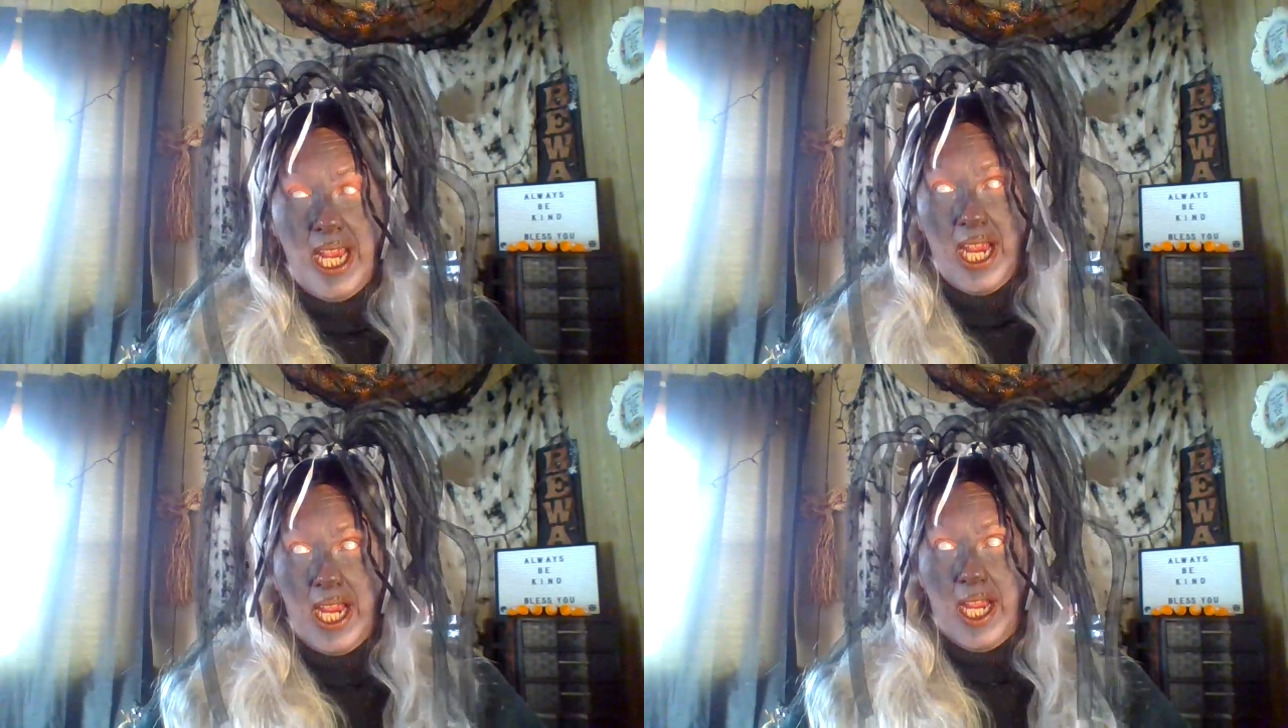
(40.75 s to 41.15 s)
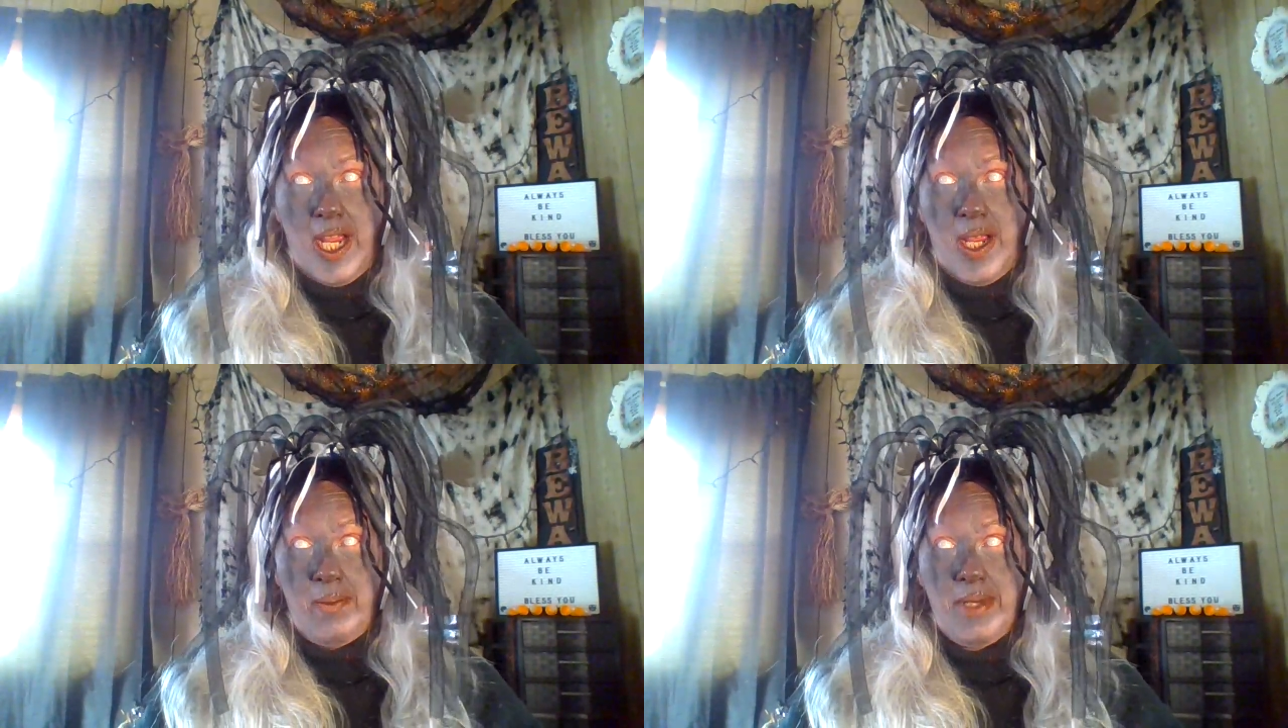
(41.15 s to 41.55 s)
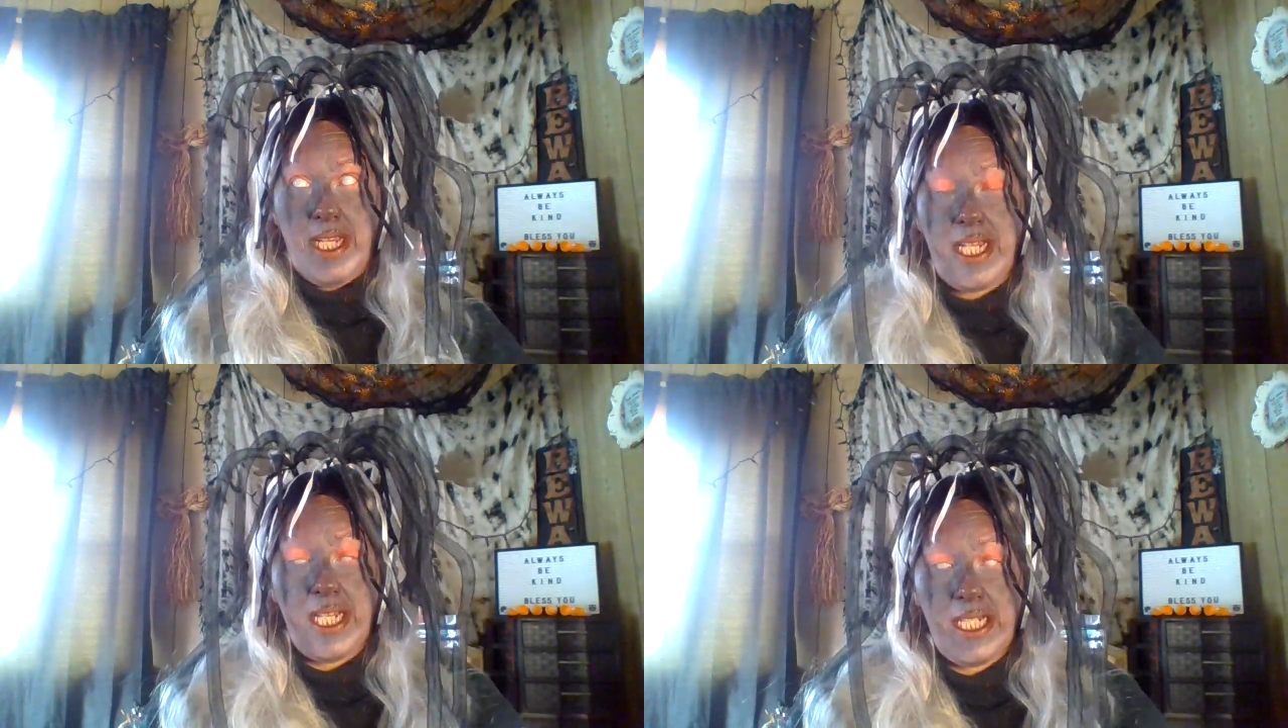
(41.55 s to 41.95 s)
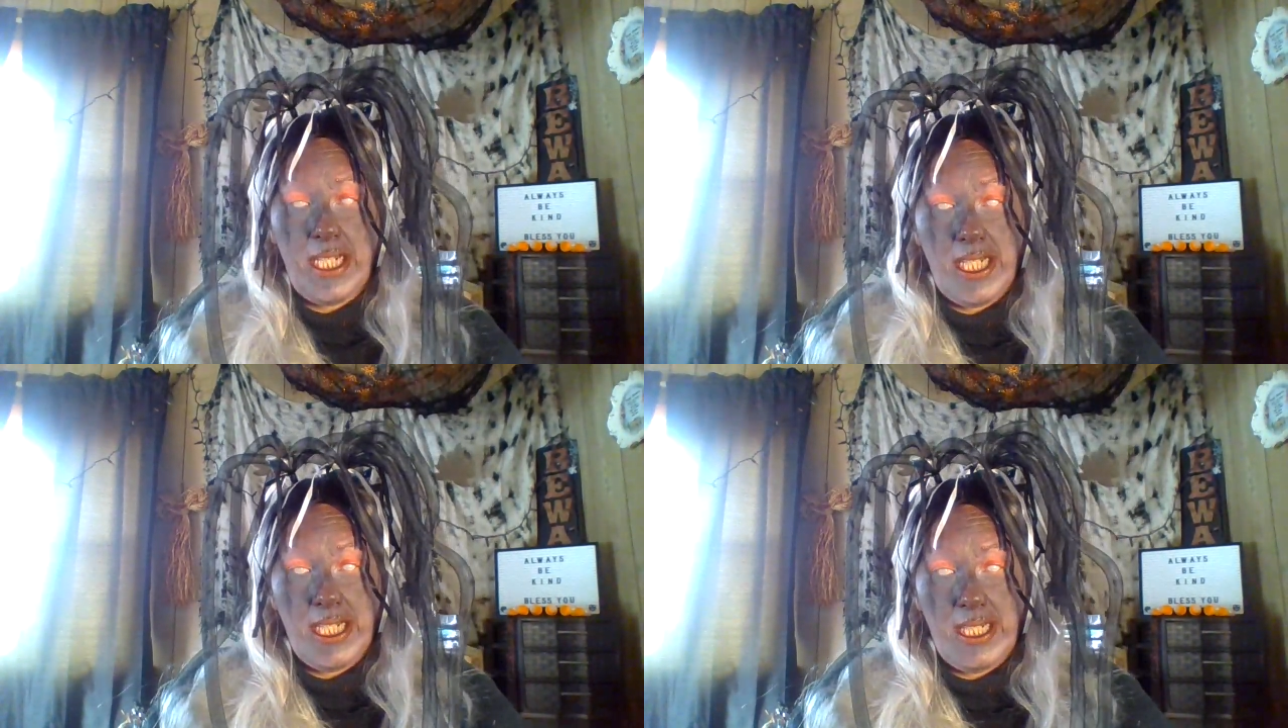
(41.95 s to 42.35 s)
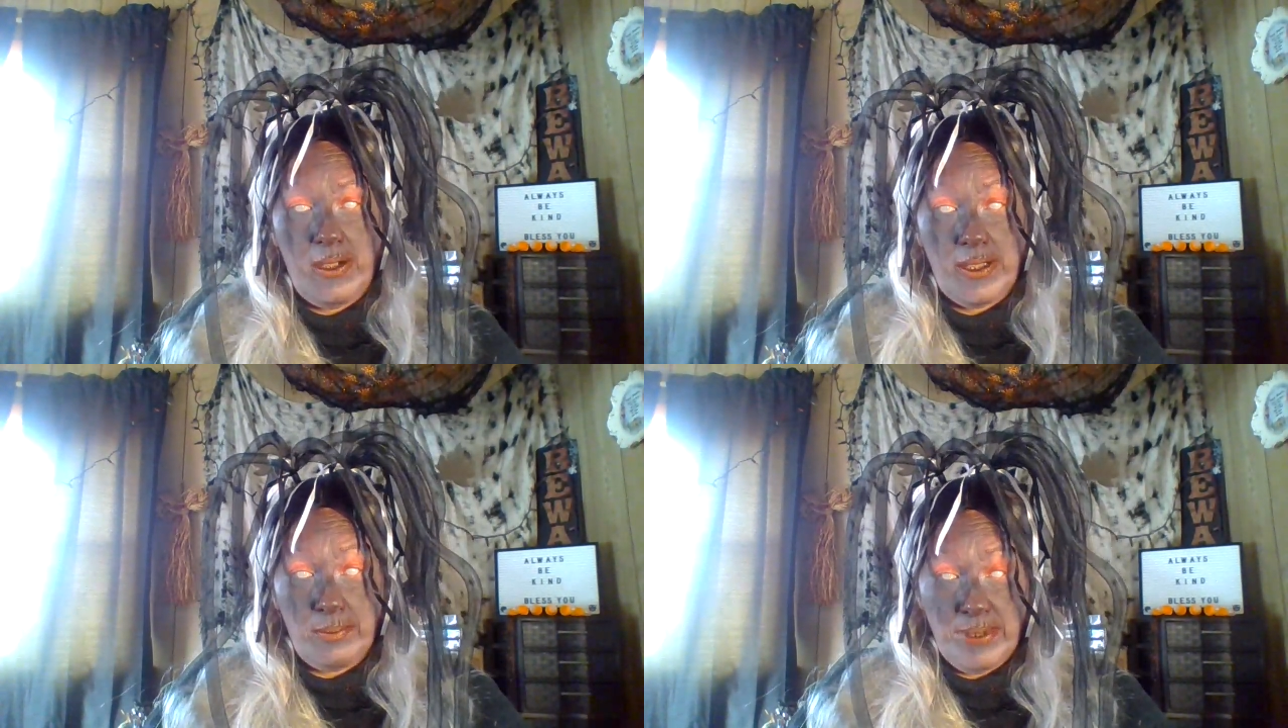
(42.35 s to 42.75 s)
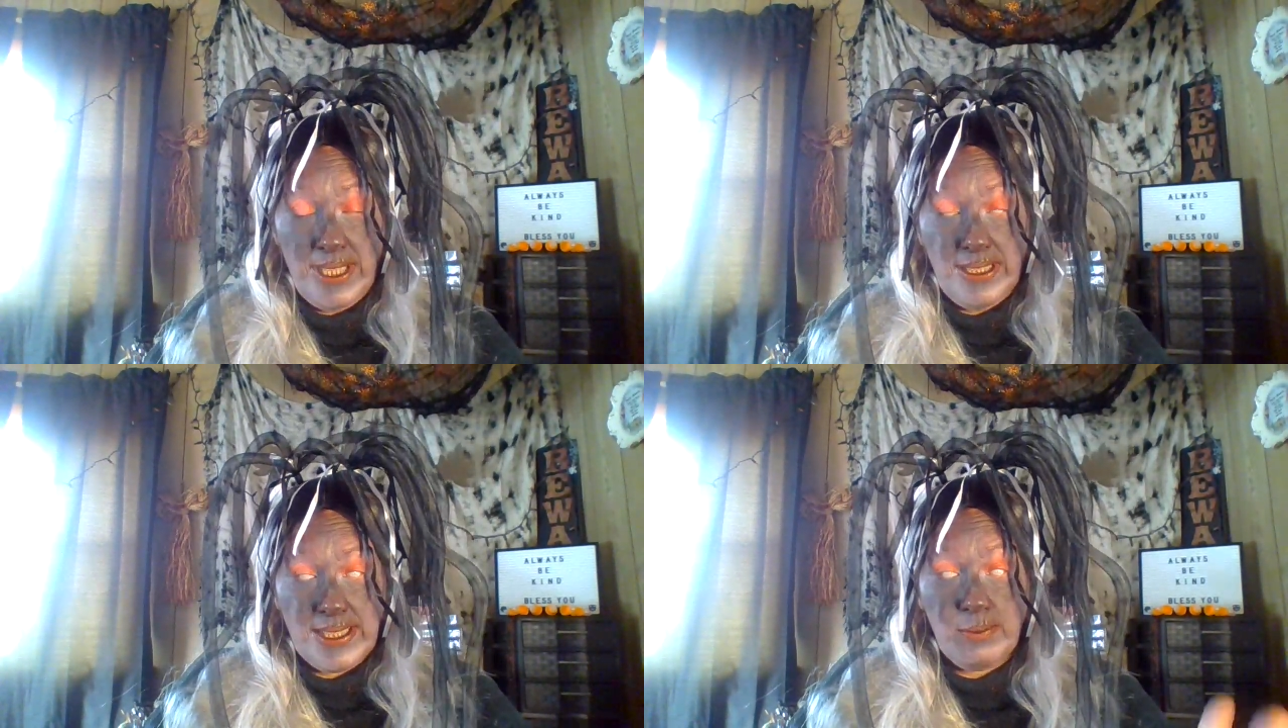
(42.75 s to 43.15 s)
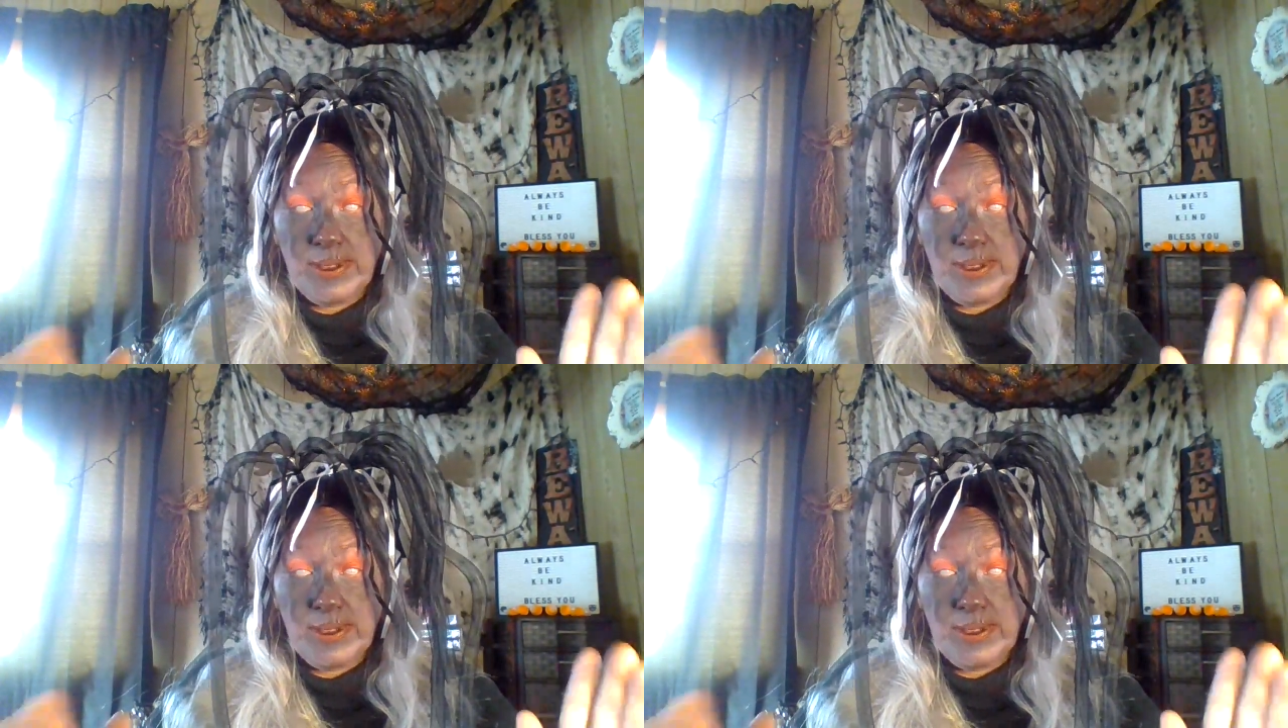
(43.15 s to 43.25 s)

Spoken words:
the playlist